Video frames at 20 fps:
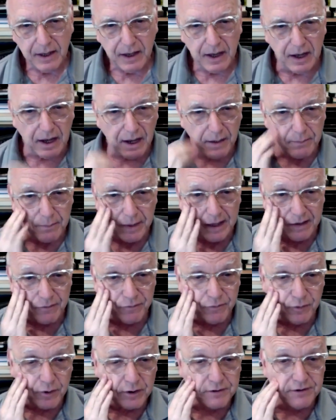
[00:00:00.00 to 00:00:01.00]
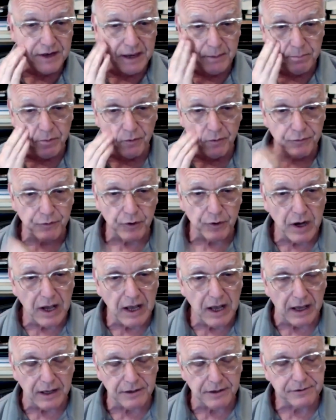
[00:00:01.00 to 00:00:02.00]
And for example, for
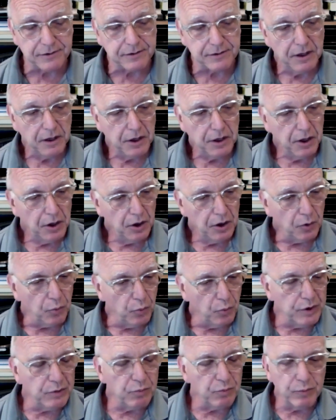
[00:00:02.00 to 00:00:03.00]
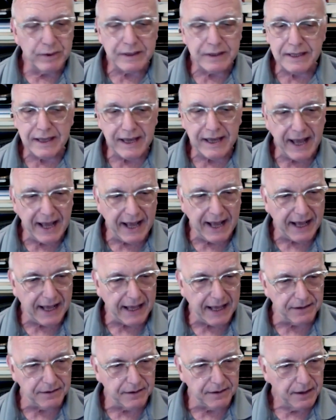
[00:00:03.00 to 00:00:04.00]
us, we really
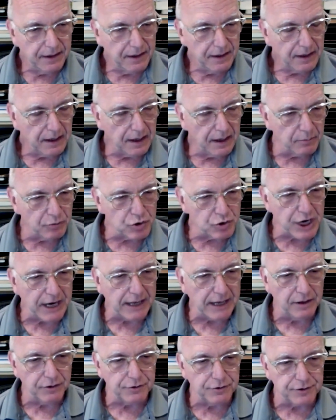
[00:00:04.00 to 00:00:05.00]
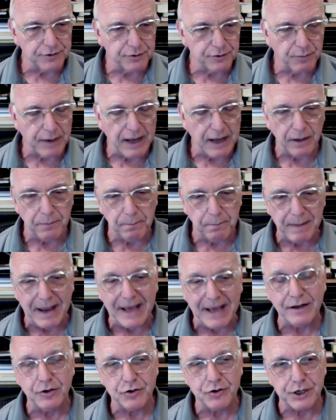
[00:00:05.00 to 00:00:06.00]
had challenges around
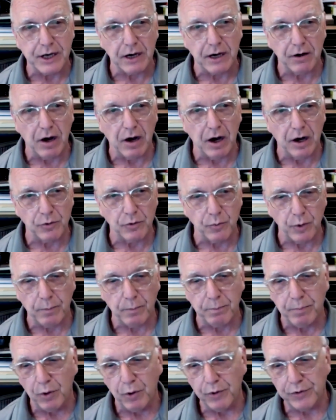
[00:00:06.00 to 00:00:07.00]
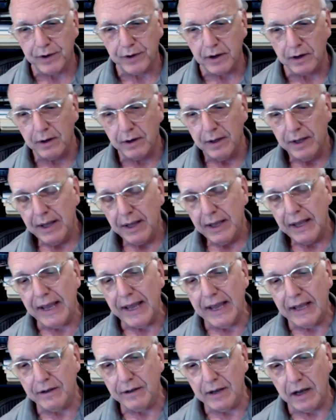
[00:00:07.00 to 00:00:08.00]
managing our hardware, both our
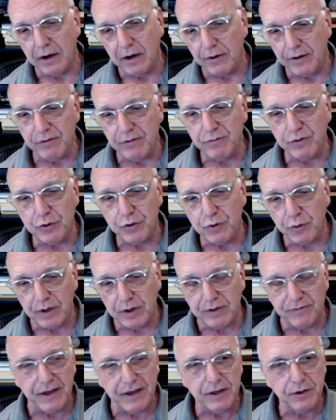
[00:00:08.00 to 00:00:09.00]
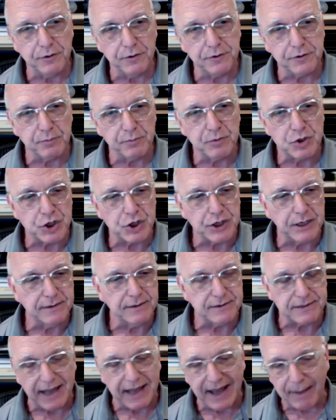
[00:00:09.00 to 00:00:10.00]
inventory of end user
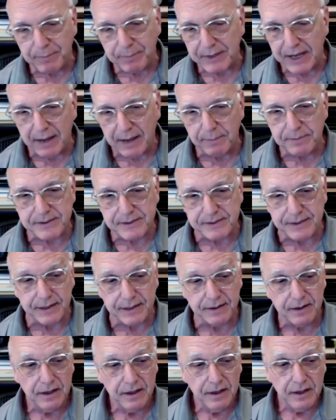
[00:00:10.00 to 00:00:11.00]
machines, laptops that,